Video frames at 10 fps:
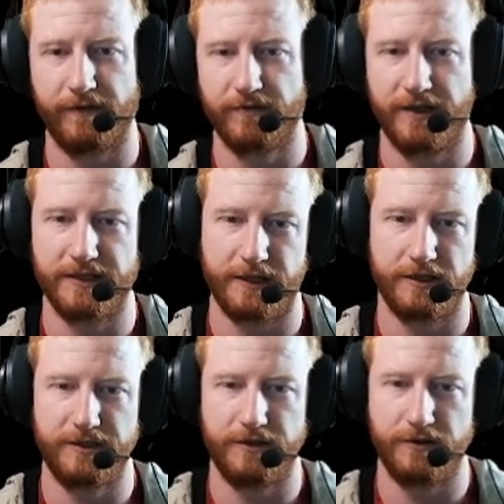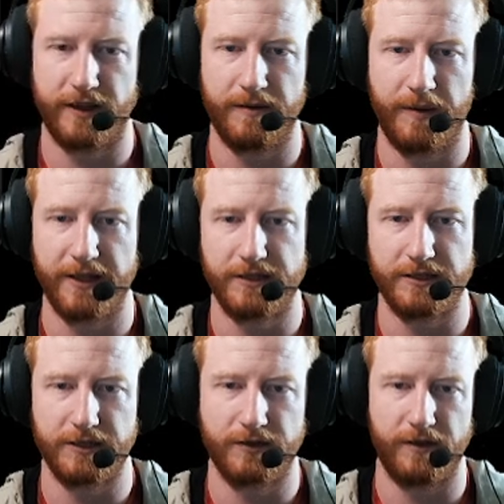guess I should do that ablation
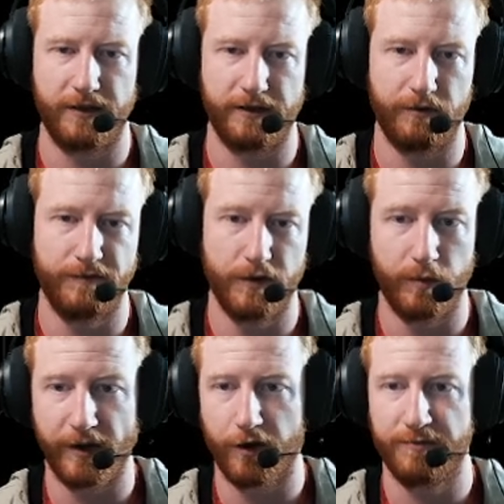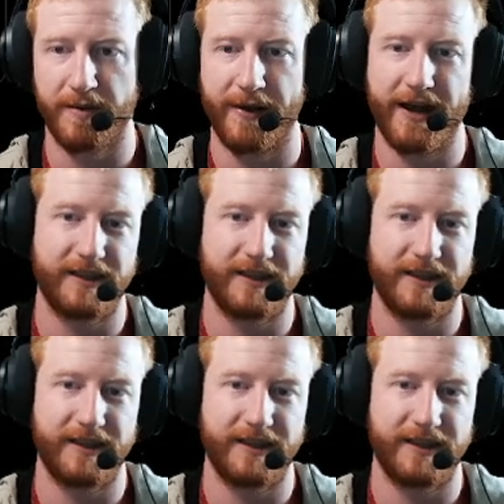just so that the reviewer will get off my back.